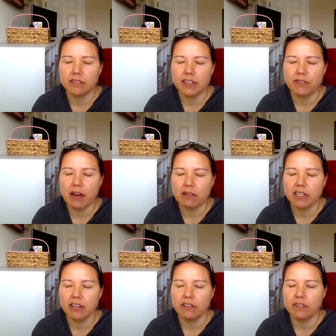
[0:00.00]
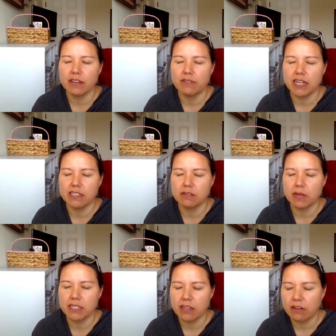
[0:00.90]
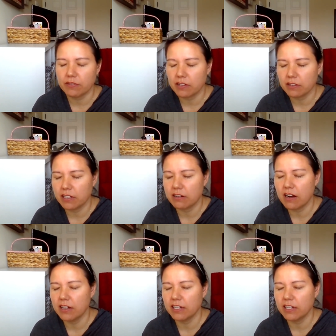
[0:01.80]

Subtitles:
if I were to give advice to myself earlier on